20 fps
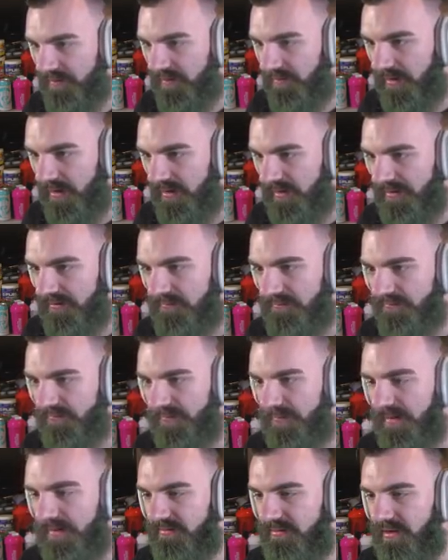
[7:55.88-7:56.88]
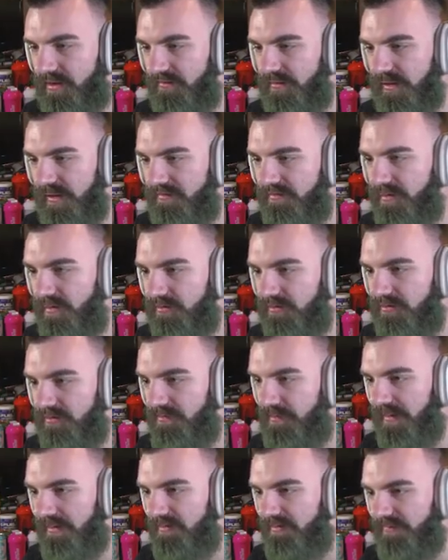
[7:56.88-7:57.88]
money for myself. Like if someone
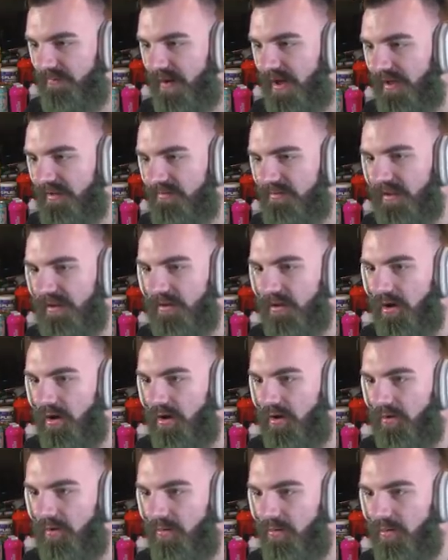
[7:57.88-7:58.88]
specifies like, oh,